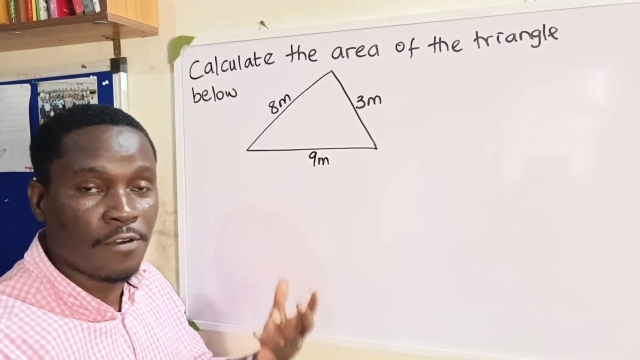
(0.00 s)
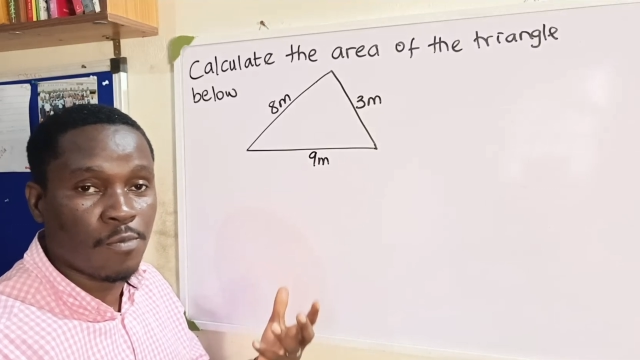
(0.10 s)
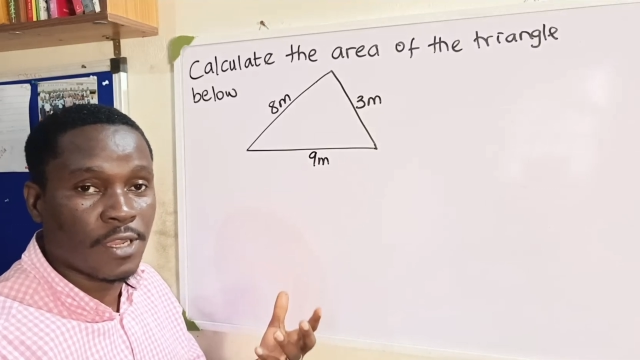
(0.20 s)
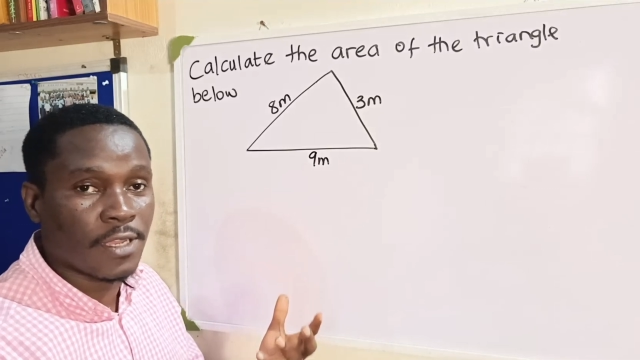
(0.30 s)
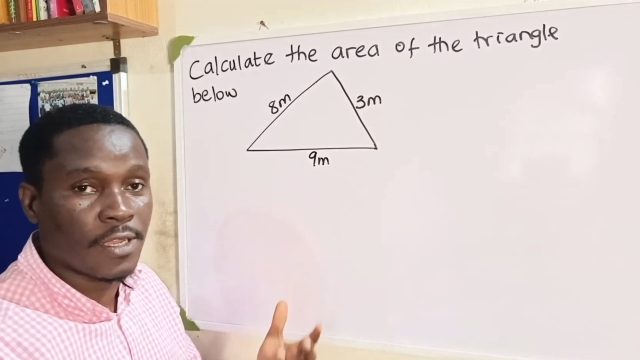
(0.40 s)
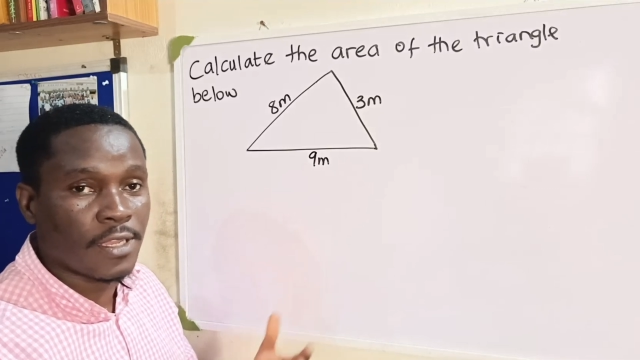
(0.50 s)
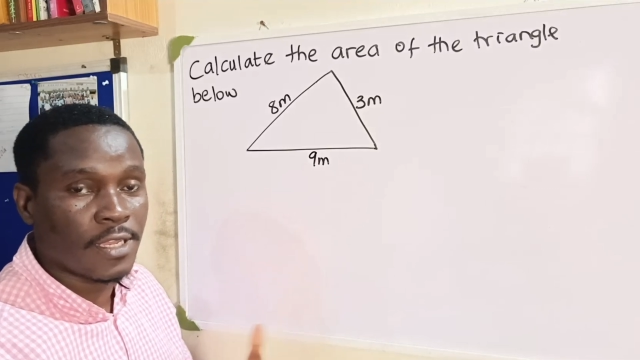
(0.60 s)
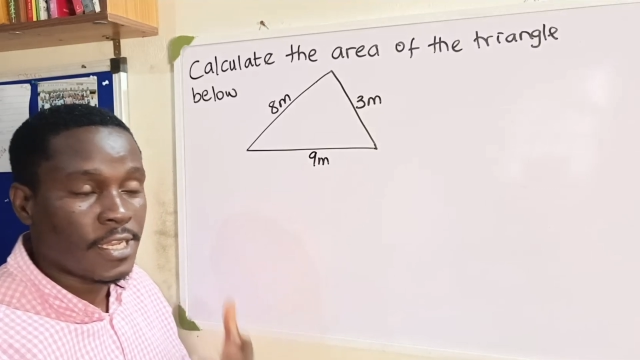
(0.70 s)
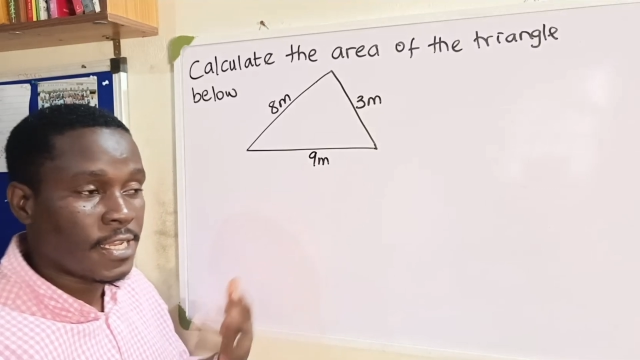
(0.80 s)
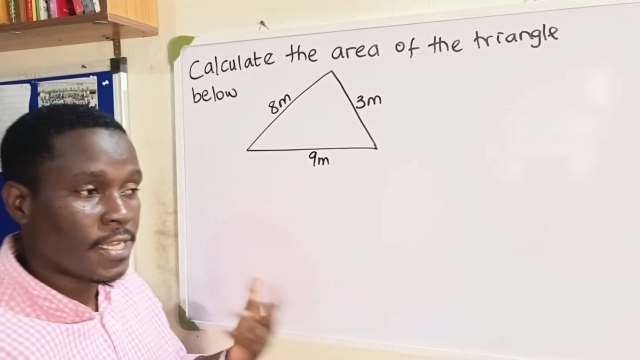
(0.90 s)
formula.
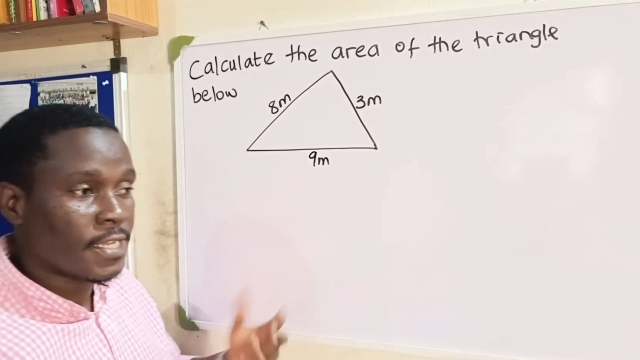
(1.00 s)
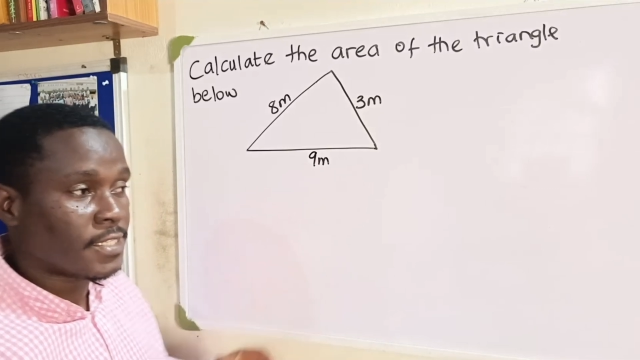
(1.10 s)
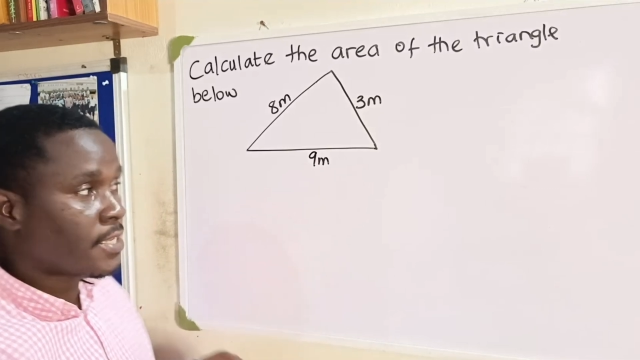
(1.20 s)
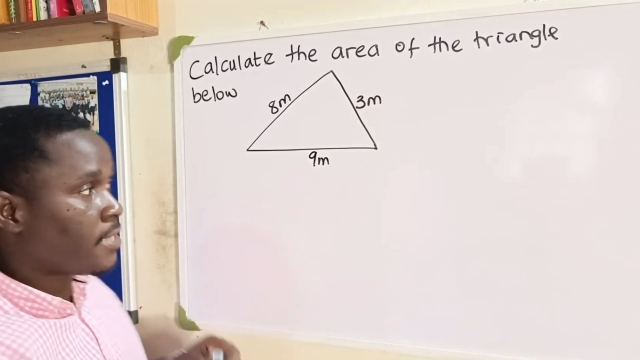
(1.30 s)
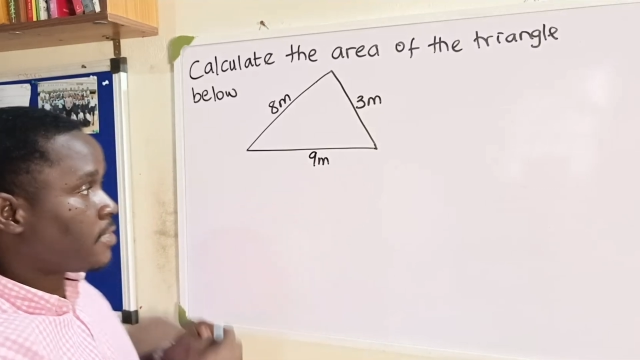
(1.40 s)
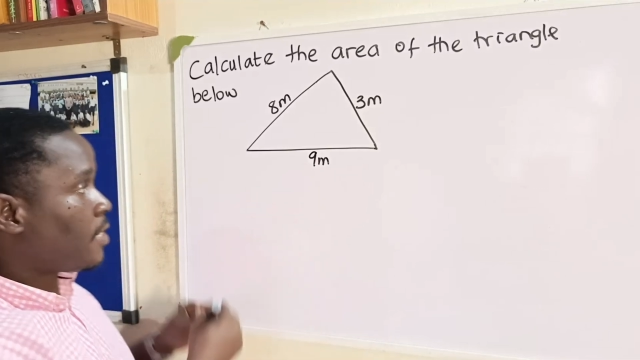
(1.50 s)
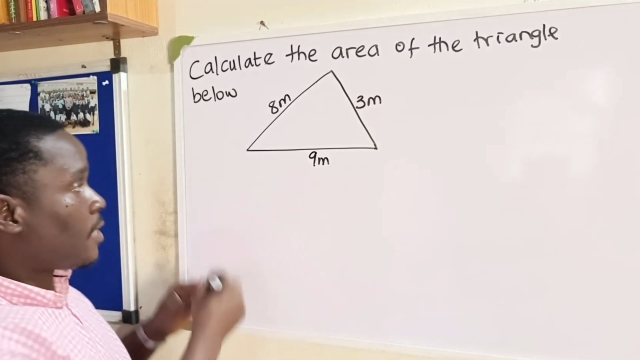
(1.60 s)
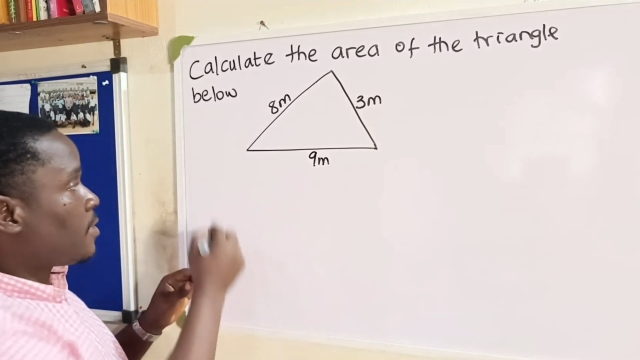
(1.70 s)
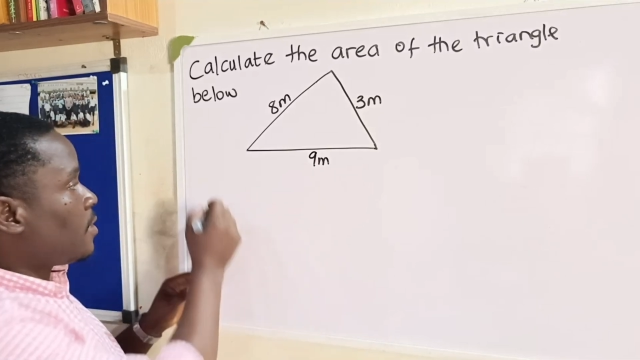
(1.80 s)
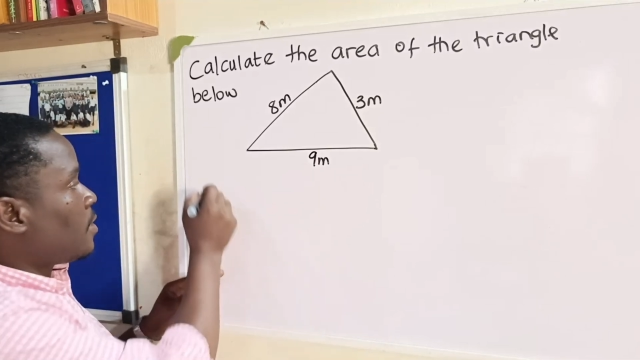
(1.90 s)
It states that